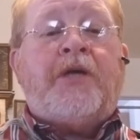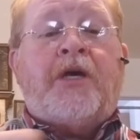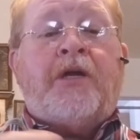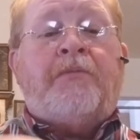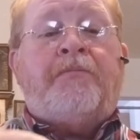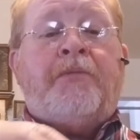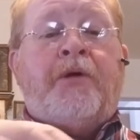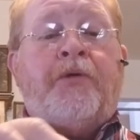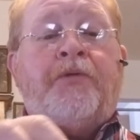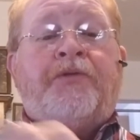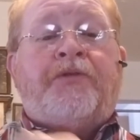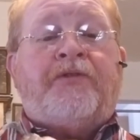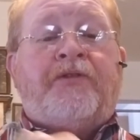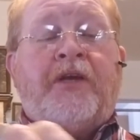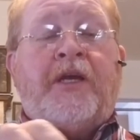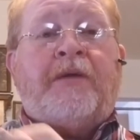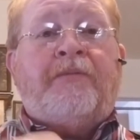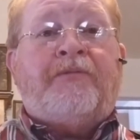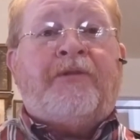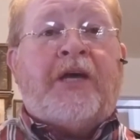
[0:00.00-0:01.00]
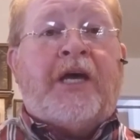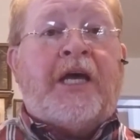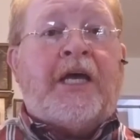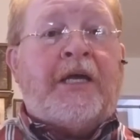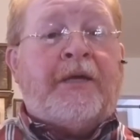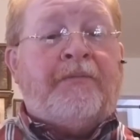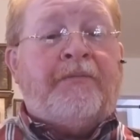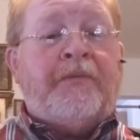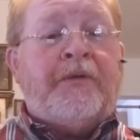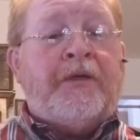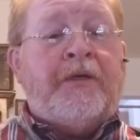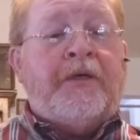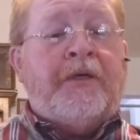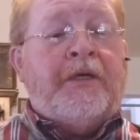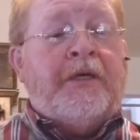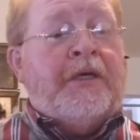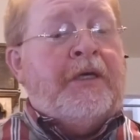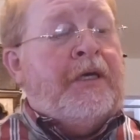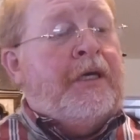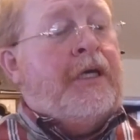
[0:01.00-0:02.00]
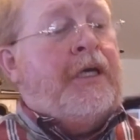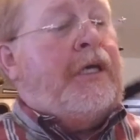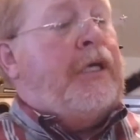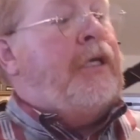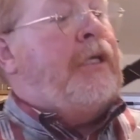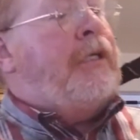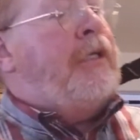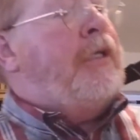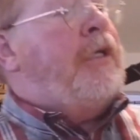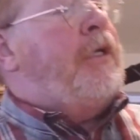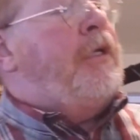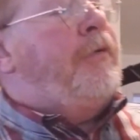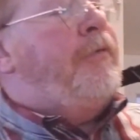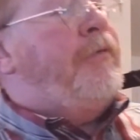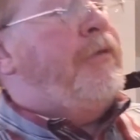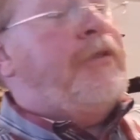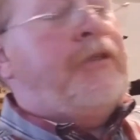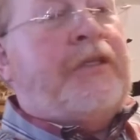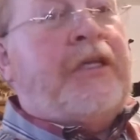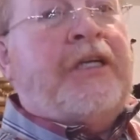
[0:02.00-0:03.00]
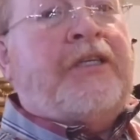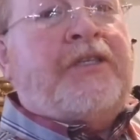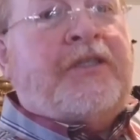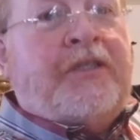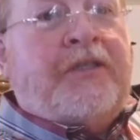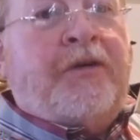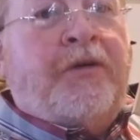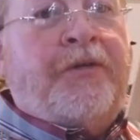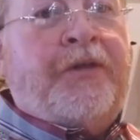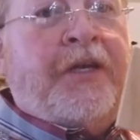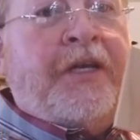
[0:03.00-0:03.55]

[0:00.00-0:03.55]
cut them both at the same time, and that's so the